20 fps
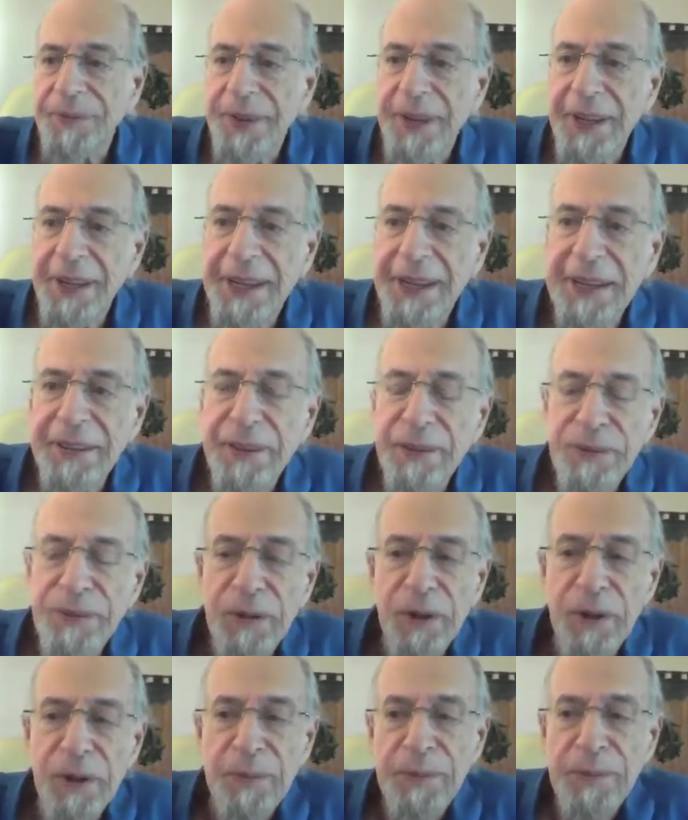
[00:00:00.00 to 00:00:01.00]
get to
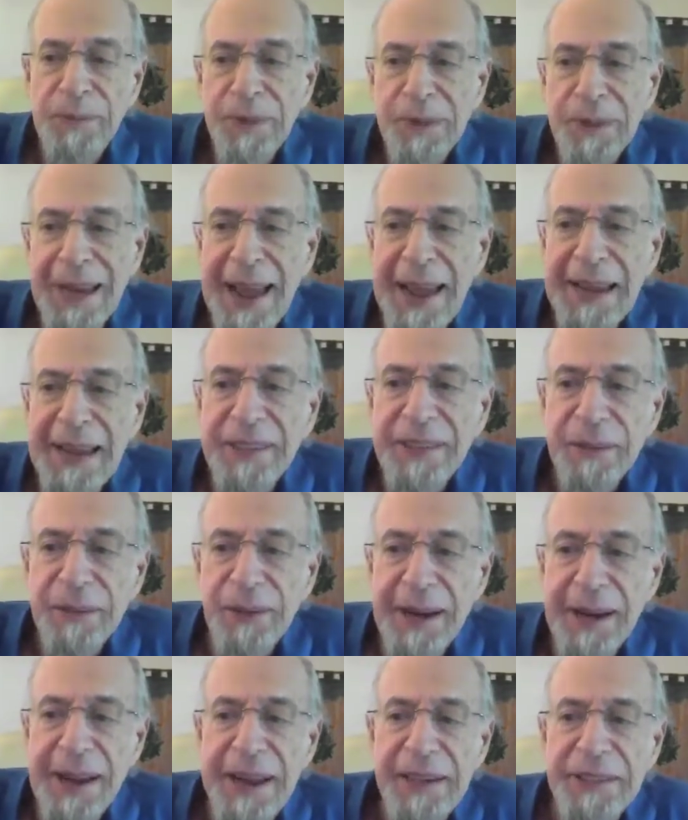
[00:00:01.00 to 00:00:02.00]
form lasting
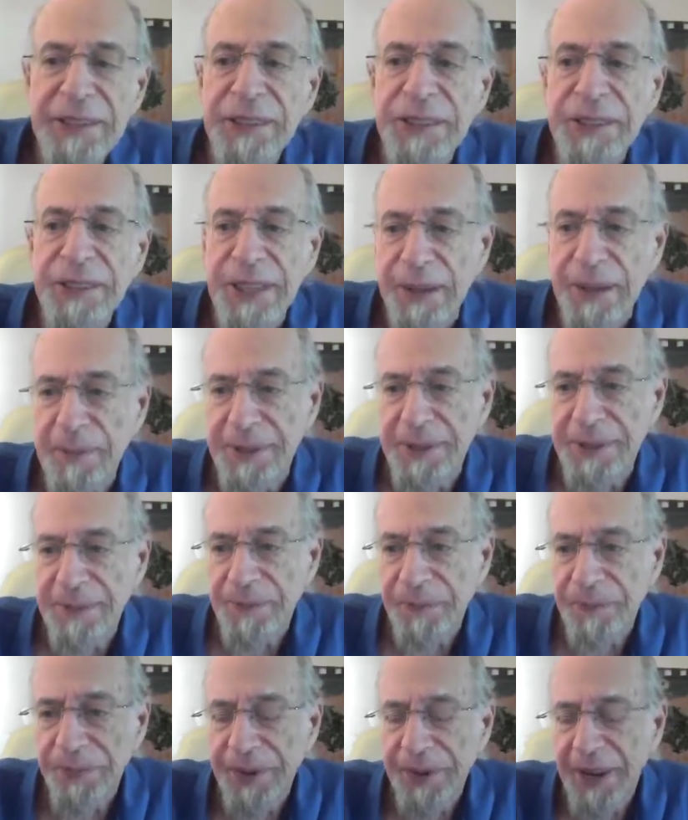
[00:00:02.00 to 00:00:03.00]
relationships.
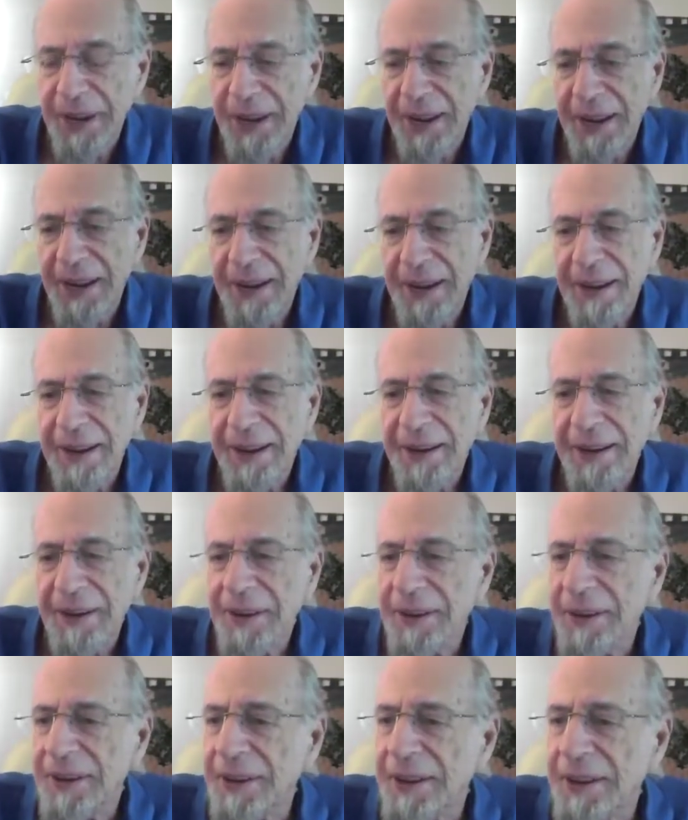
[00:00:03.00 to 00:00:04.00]

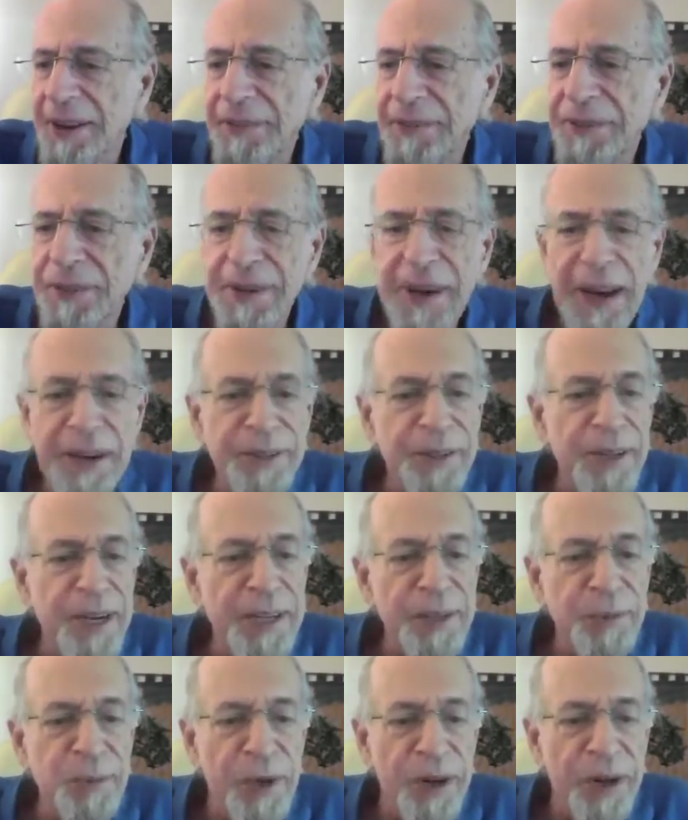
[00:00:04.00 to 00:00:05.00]
If you're not
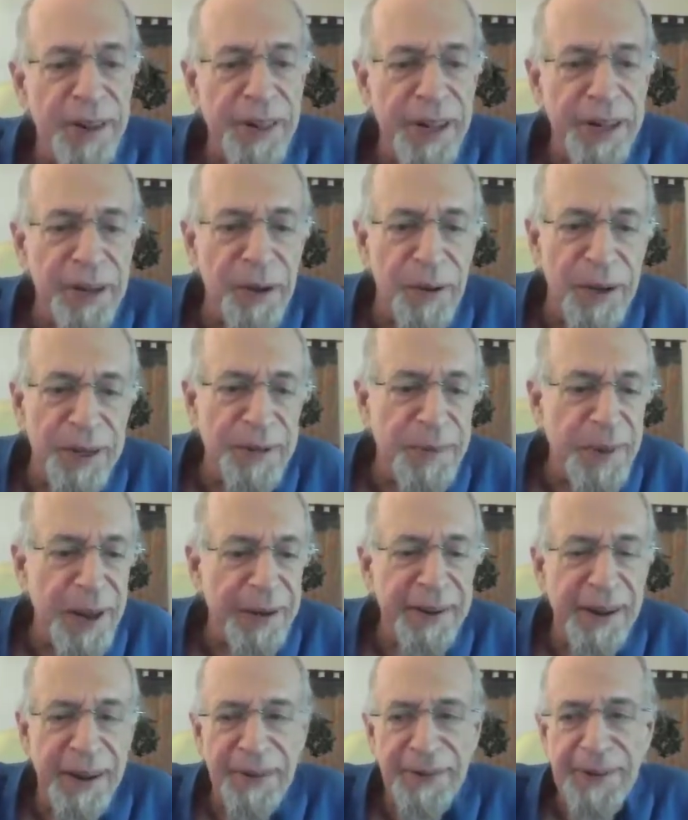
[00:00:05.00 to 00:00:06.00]
trustworthy, don't
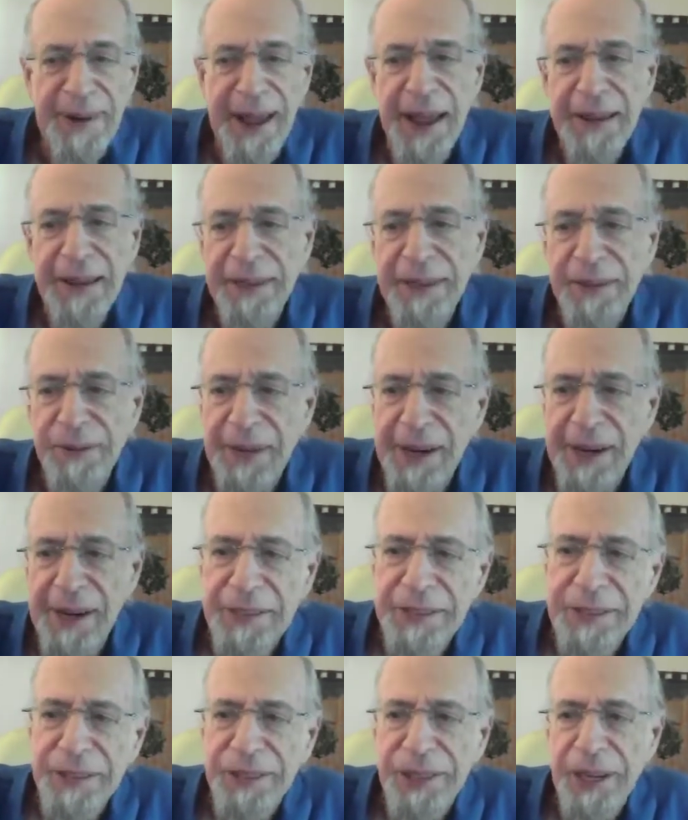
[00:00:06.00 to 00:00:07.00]
expect to have lasting
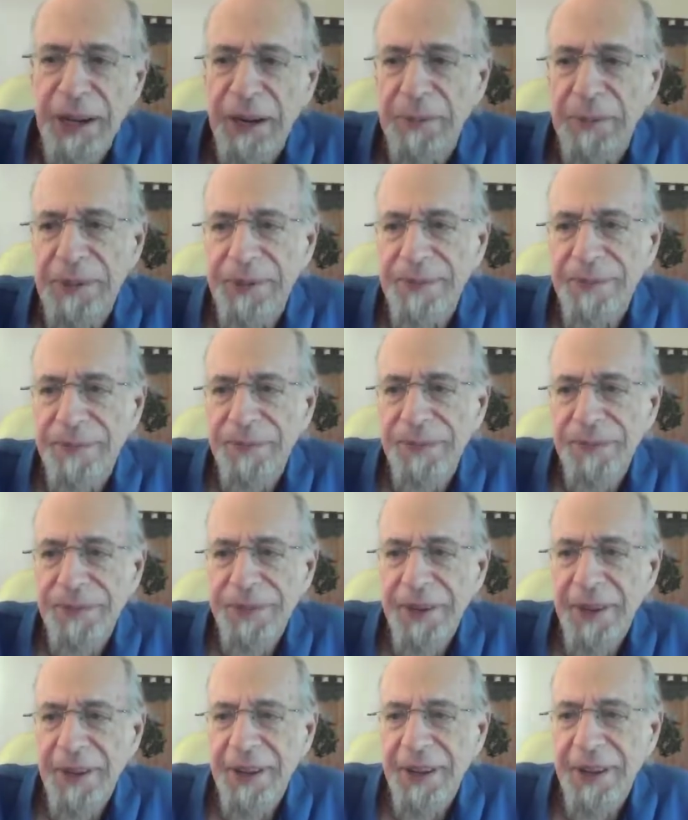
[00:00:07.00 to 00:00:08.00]
relationships.
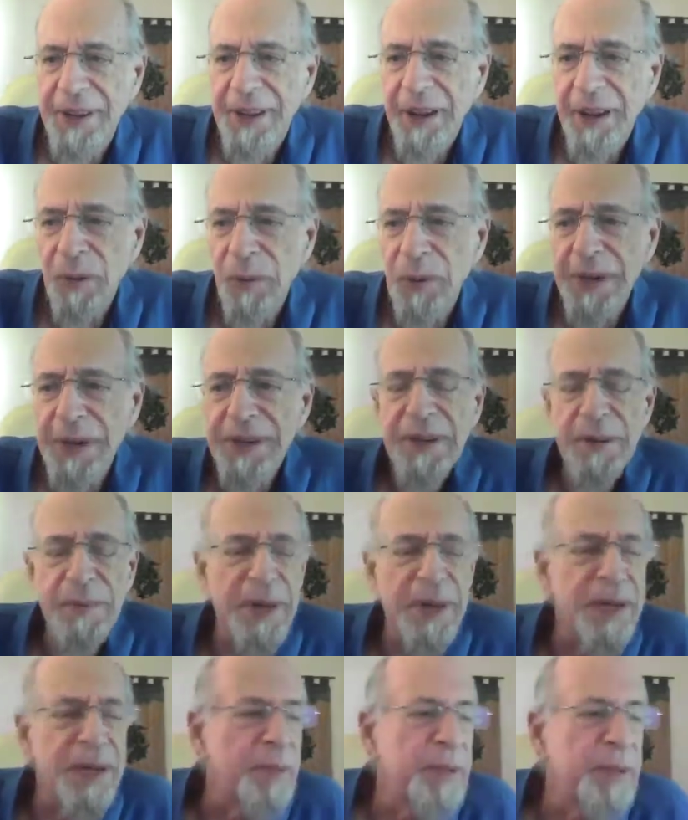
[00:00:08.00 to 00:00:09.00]
What does it
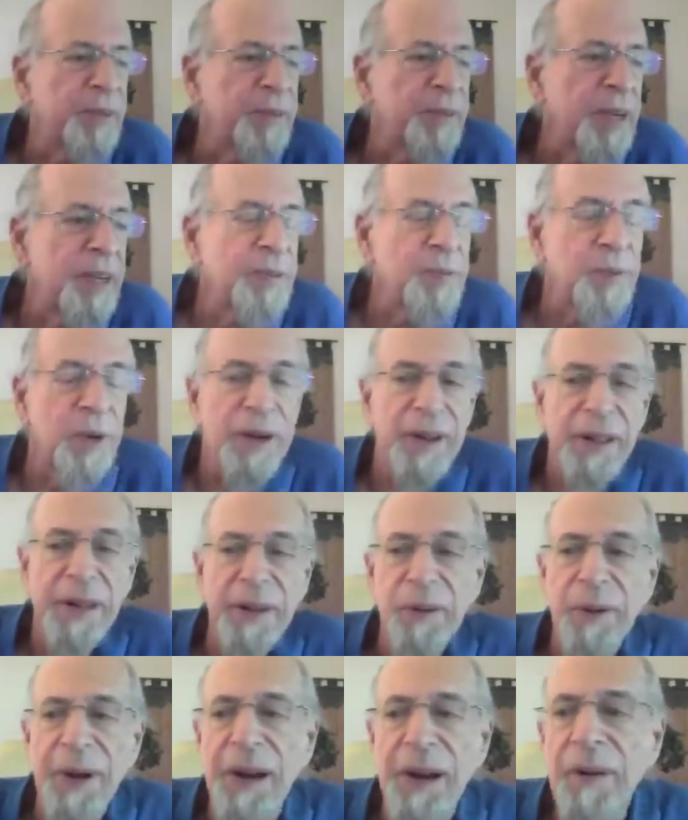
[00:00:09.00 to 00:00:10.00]
mean to be
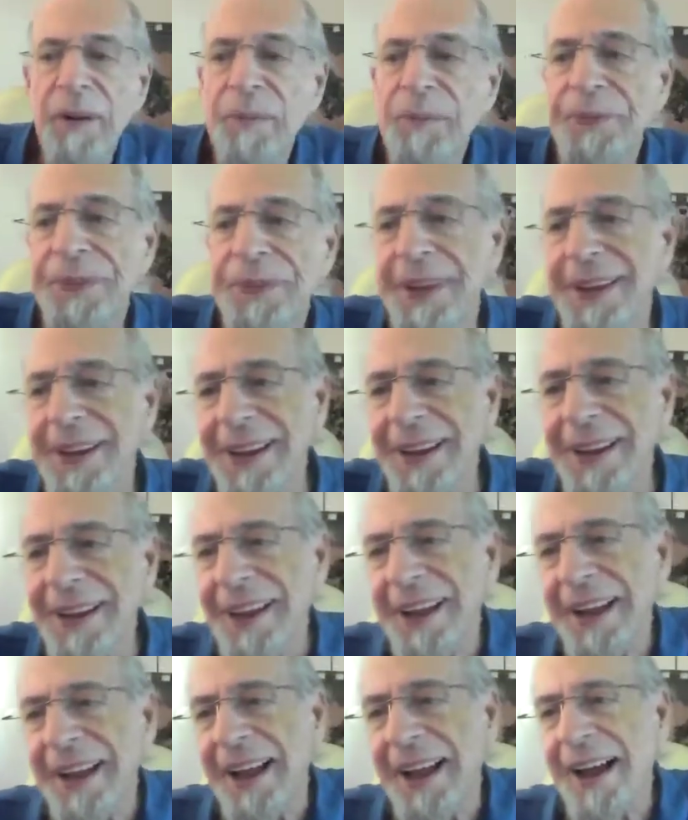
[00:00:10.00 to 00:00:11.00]
trustworthy? Well,
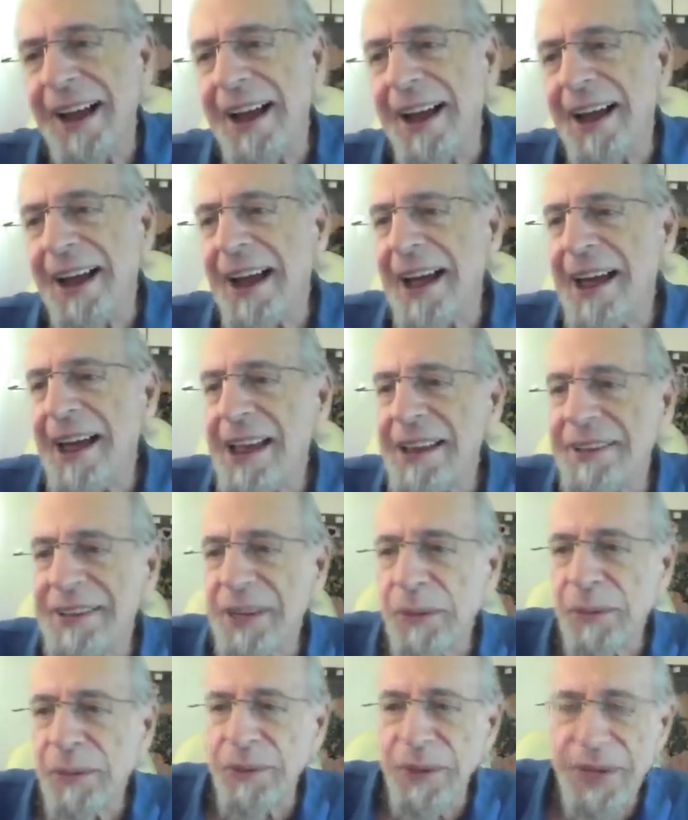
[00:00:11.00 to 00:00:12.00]
I had
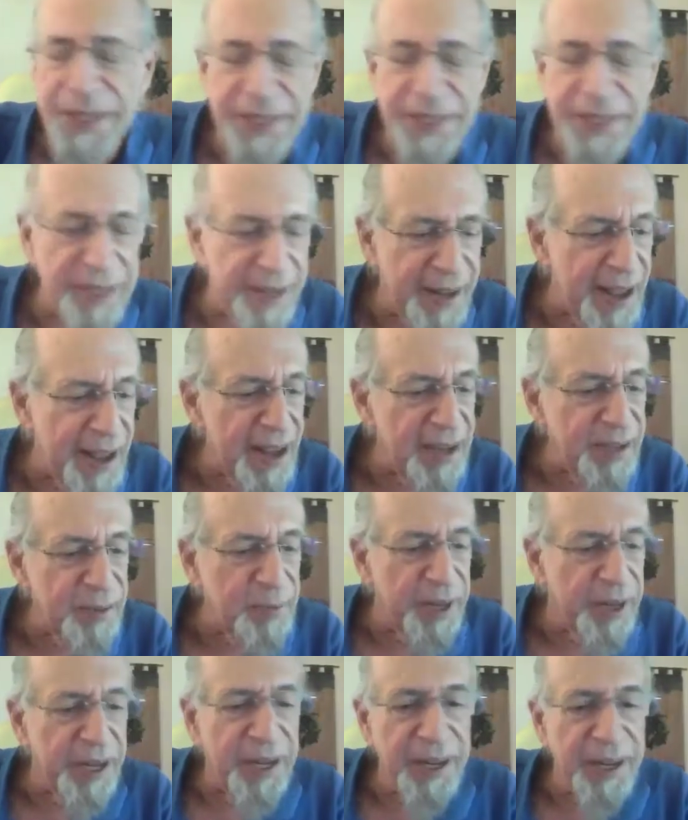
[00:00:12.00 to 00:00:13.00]
someone recently ask
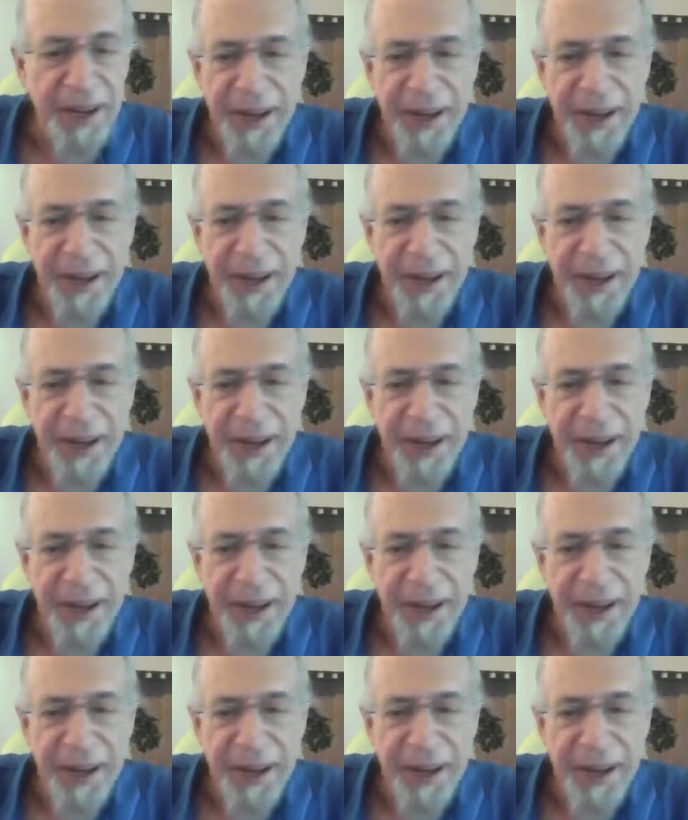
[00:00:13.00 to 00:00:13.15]
me,